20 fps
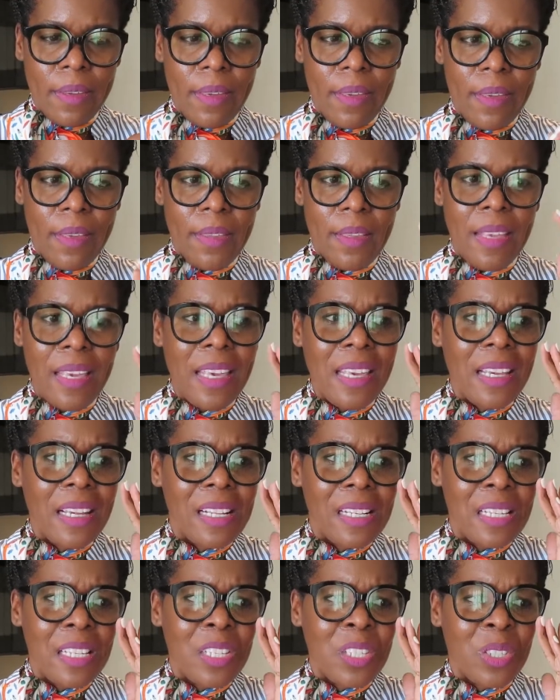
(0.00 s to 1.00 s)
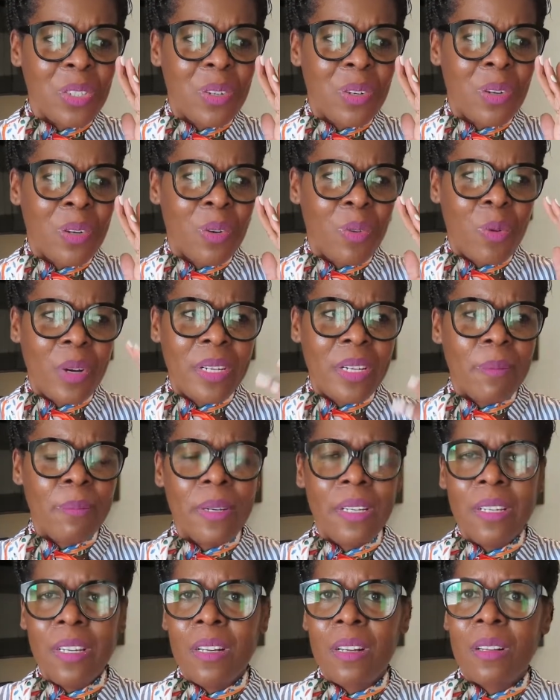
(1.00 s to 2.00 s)
in English, or
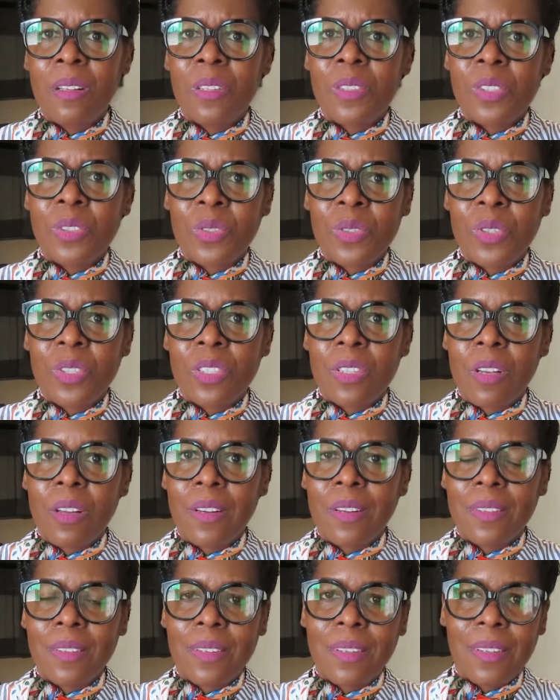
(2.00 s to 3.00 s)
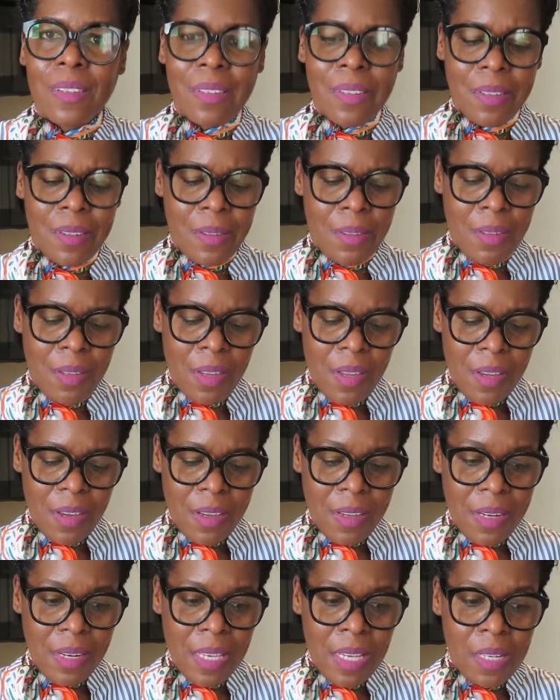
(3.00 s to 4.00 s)
guanabana also sung a
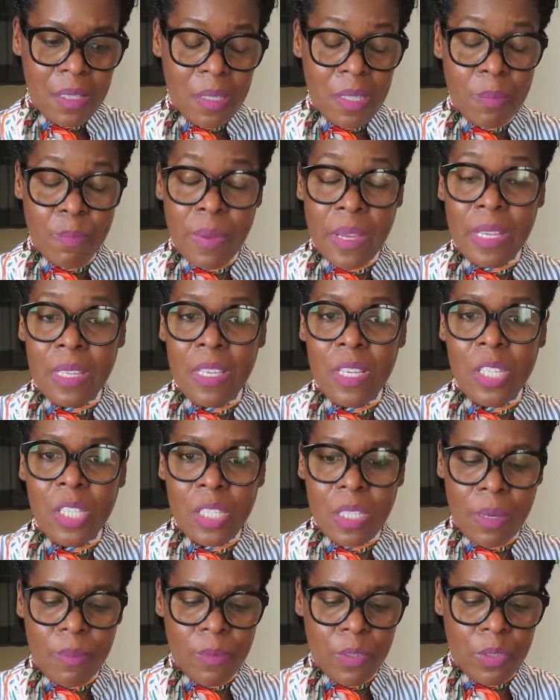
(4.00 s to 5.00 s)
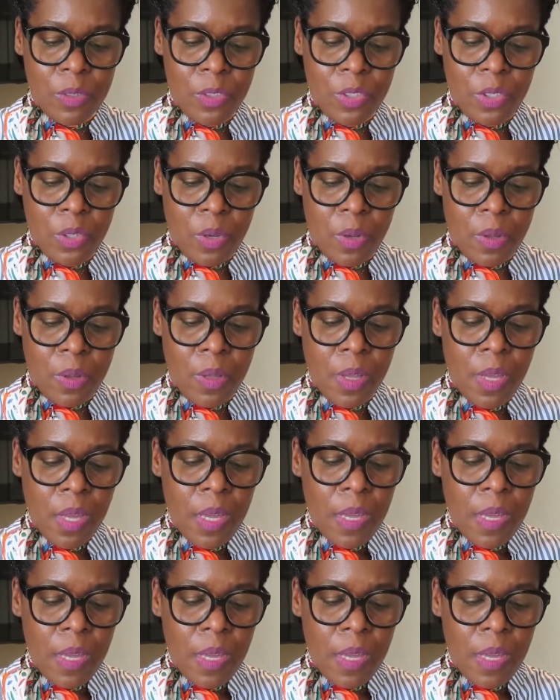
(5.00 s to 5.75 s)
little Spanish, I'm not sure,